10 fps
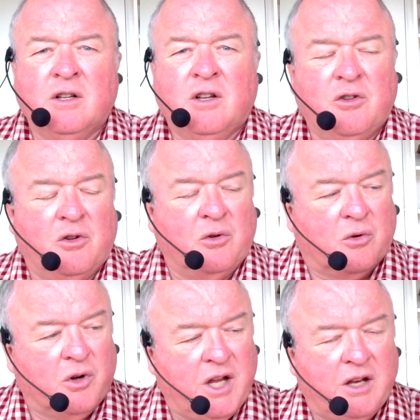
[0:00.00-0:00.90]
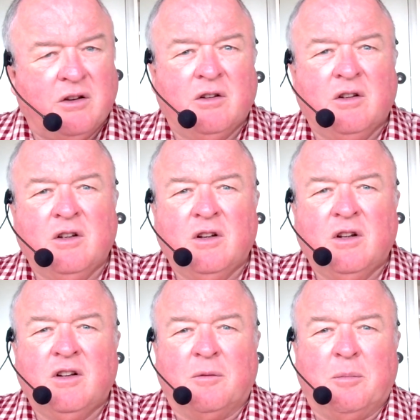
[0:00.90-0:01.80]
you could hit
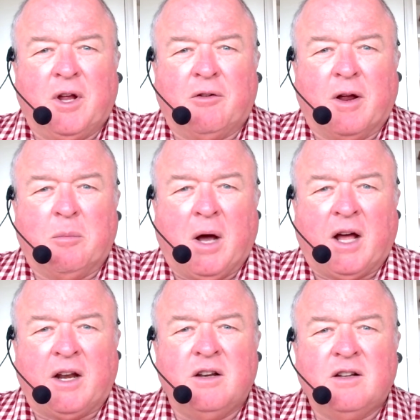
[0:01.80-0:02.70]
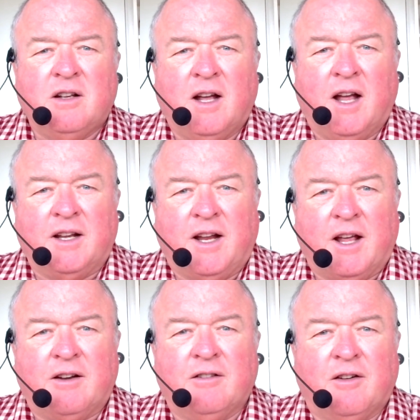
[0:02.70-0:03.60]
the big red button and get
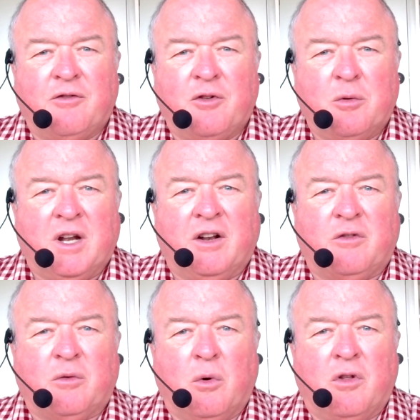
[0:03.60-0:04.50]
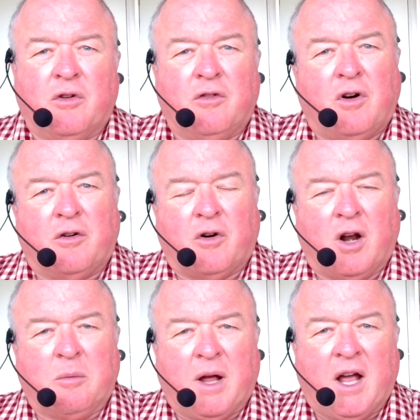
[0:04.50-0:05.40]
a few minutes worth of hydraulic
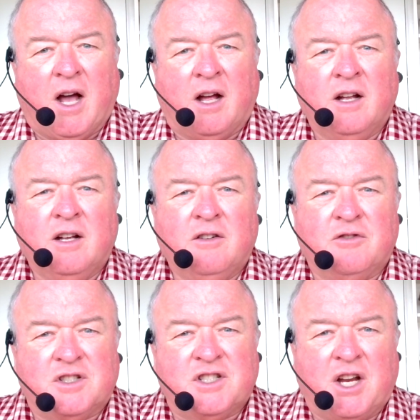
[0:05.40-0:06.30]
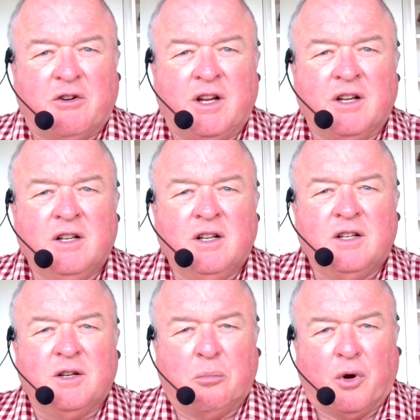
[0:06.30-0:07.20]
power for steering to
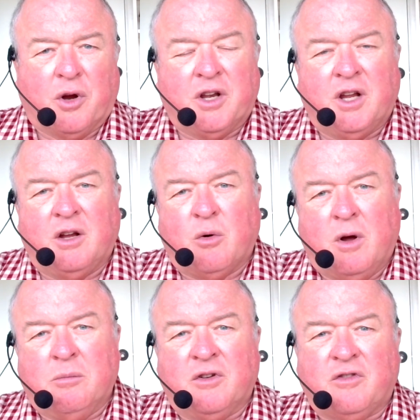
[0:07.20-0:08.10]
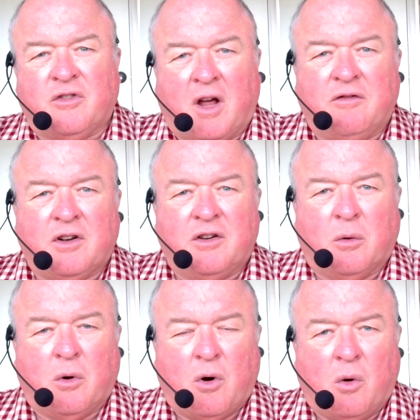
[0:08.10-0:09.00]
bring the equipment safely to a
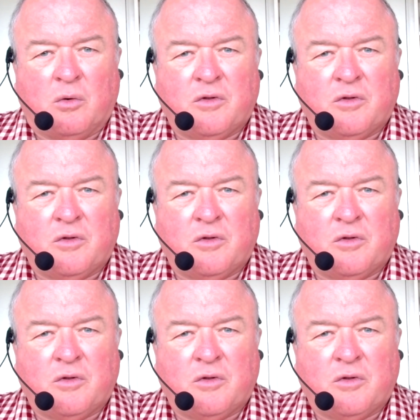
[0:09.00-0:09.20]
halt.